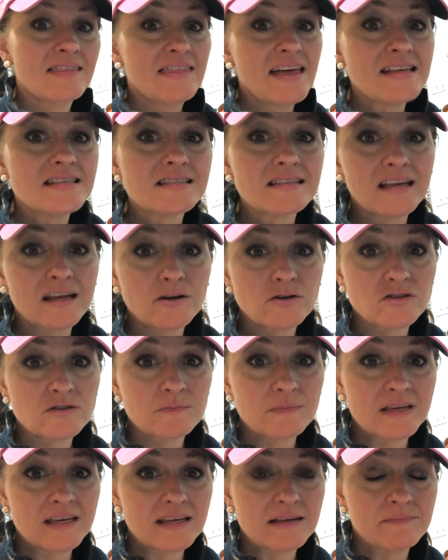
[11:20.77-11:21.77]
That
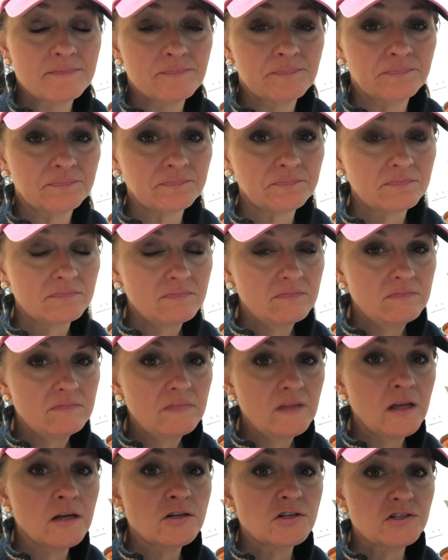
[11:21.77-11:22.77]
scares me.
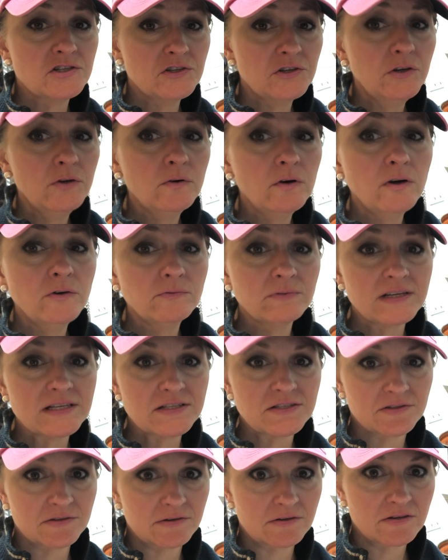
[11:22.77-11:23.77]
Do your own
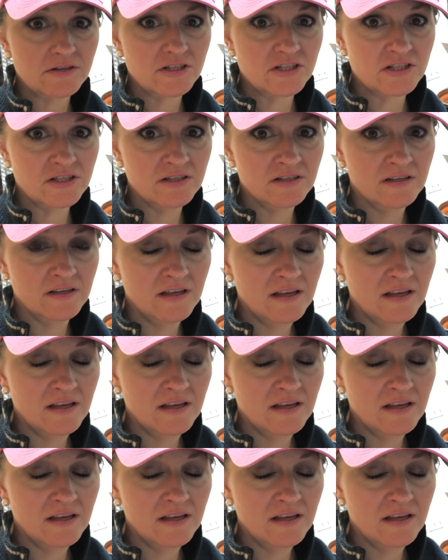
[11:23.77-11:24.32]
research.